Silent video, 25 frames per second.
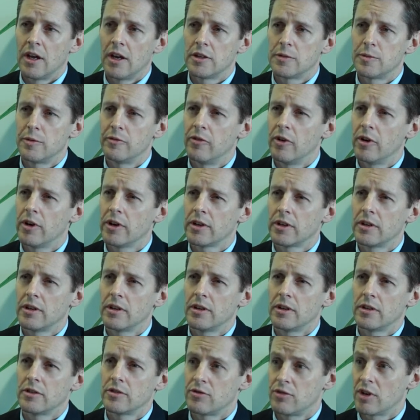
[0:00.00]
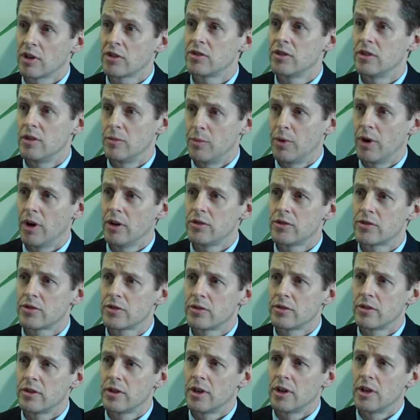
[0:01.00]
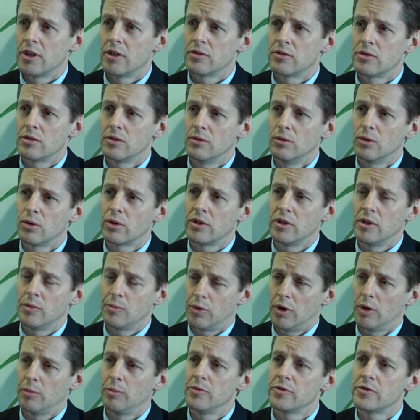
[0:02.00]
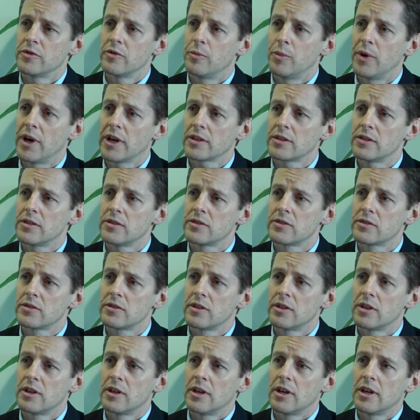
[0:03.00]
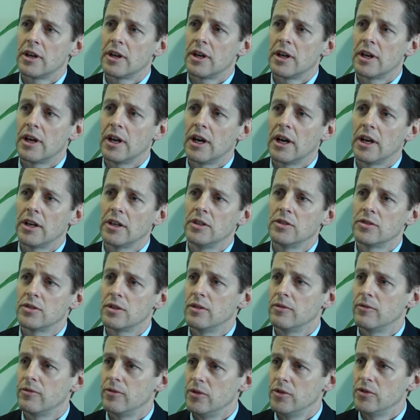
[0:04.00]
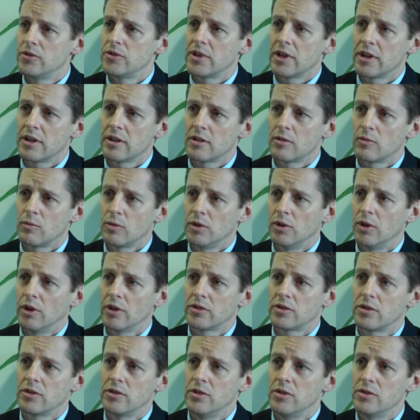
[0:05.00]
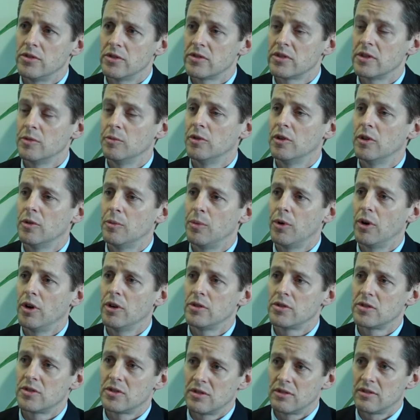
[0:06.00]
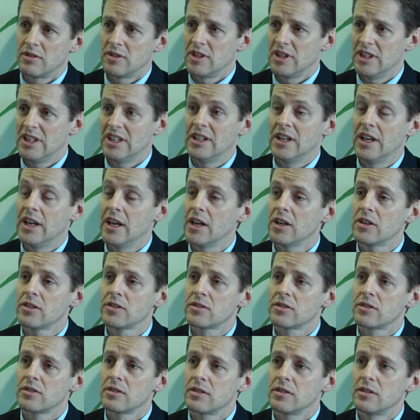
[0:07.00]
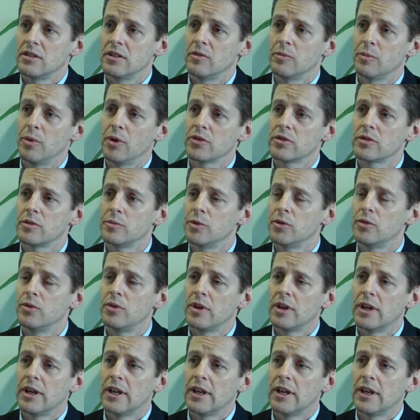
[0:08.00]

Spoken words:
It's providing a structured approach to looking at problems of practice. Into the future, we'd like to use a similar approach in-house, if possible,